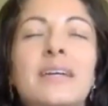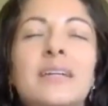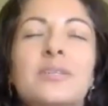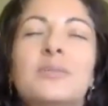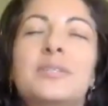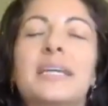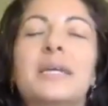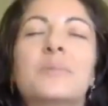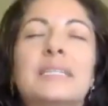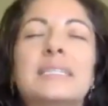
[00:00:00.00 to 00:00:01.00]
So taking
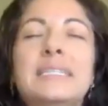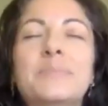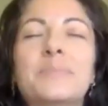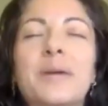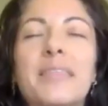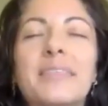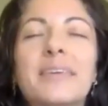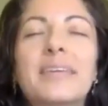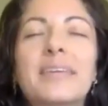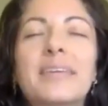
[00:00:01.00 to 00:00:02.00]
one deep breath in